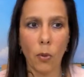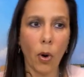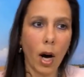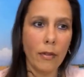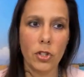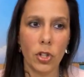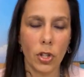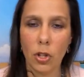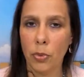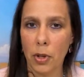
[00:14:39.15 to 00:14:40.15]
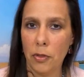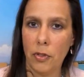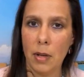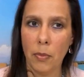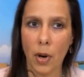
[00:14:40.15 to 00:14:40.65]
Why haven't you got a
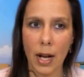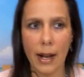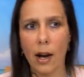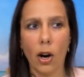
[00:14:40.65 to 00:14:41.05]
boyfriend by now?